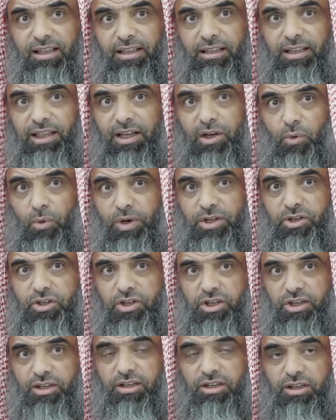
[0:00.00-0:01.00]
the
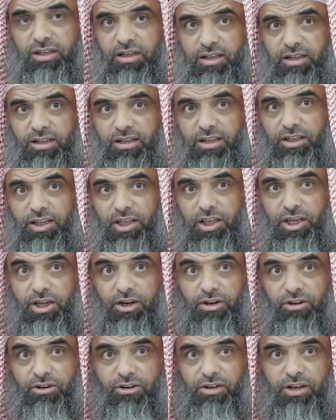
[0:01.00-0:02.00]
question
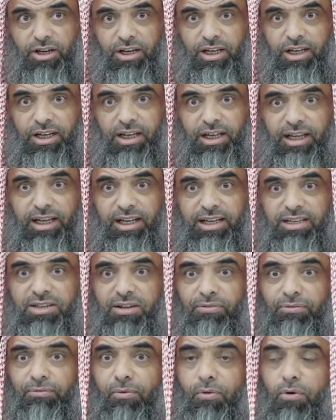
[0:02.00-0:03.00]
here is
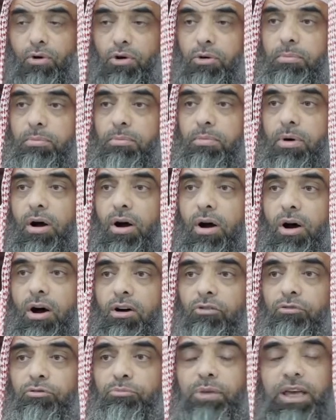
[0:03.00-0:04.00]
a form
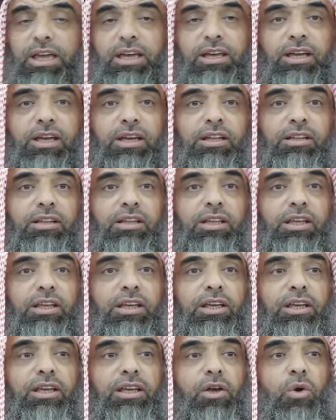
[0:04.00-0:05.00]
of making
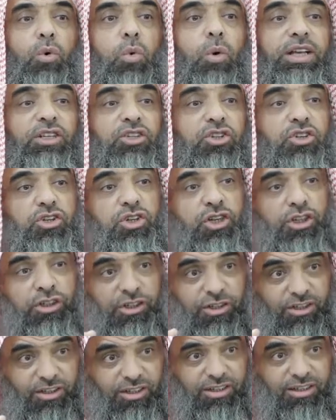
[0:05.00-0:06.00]
the
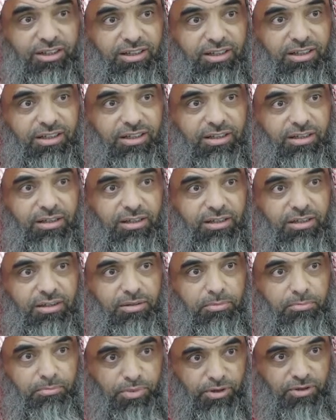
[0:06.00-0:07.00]
questioned
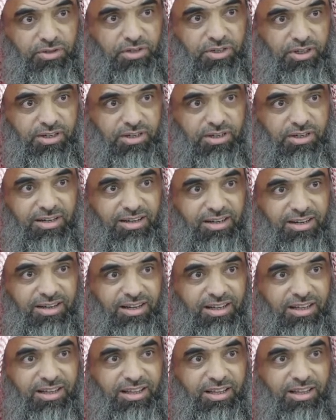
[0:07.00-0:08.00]
person
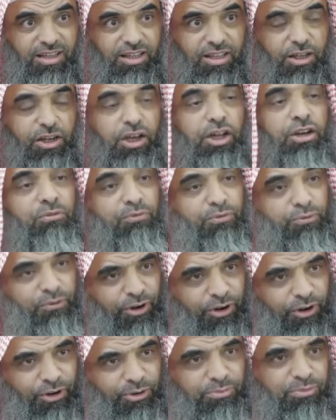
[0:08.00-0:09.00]

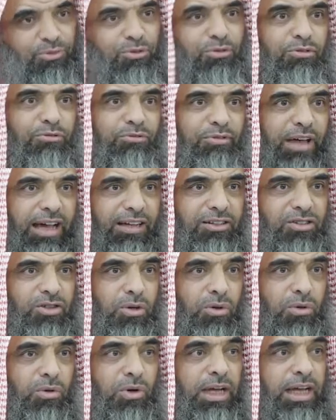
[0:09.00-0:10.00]
confirm to the fact.
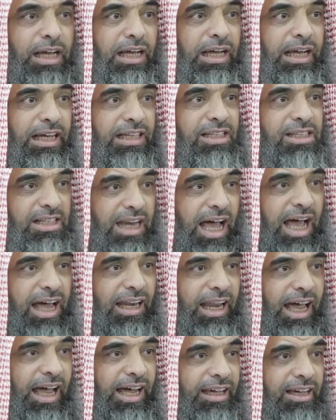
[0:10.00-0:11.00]
So it's
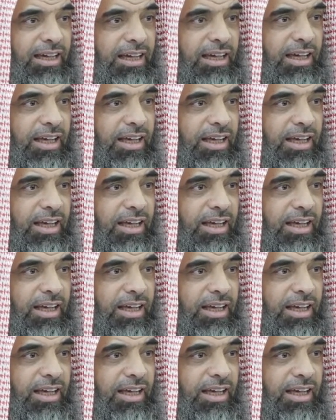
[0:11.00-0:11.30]
not like,